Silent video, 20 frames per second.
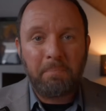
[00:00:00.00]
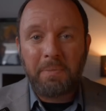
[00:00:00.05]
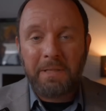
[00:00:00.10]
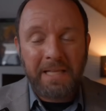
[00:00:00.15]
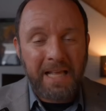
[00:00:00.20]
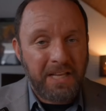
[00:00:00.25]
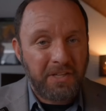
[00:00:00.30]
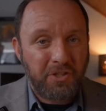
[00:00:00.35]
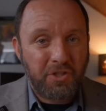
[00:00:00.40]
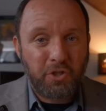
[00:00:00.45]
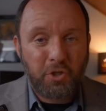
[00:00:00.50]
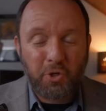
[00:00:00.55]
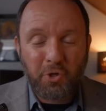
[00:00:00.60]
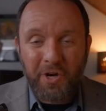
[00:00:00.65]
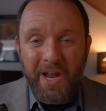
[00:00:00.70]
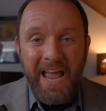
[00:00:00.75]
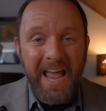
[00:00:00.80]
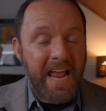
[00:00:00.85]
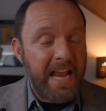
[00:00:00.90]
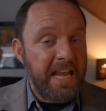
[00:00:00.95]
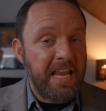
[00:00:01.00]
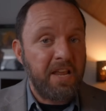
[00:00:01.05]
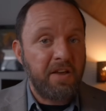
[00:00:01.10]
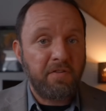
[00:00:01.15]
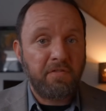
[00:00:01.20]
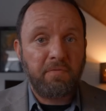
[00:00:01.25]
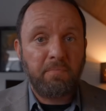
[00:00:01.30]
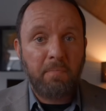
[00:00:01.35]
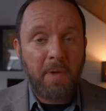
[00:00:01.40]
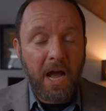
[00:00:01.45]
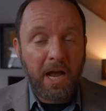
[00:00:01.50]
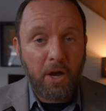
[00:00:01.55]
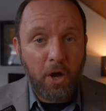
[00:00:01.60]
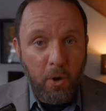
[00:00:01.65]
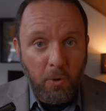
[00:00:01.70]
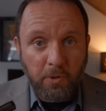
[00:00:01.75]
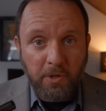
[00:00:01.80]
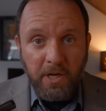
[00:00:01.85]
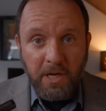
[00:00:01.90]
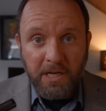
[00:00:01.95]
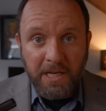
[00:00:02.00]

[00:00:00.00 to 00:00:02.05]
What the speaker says: blessed or any of my own